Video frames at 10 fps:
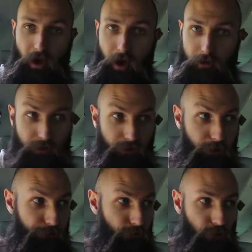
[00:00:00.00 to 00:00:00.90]
out on the
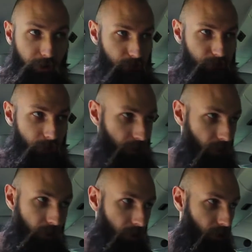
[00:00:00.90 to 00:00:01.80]
road for
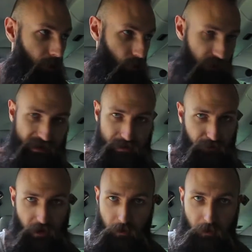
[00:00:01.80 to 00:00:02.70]
weeks, if
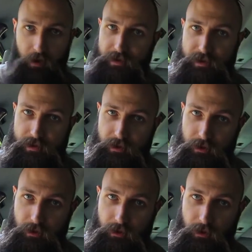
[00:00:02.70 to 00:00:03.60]
not months,
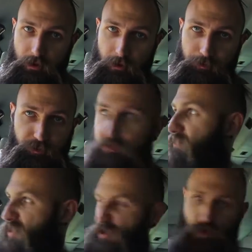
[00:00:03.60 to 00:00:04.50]

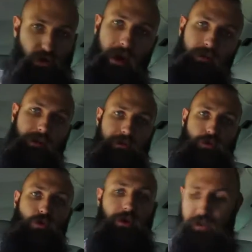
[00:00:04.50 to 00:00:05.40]
just traveling this
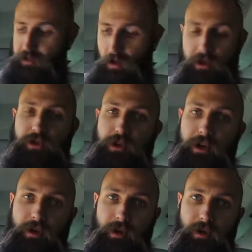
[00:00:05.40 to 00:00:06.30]
gorgeous country.
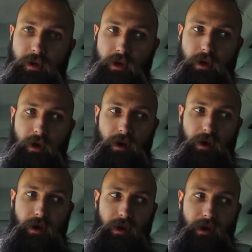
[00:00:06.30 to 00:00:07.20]

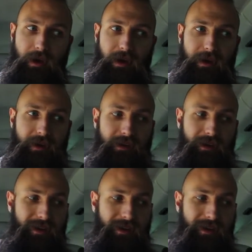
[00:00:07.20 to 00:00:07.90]
And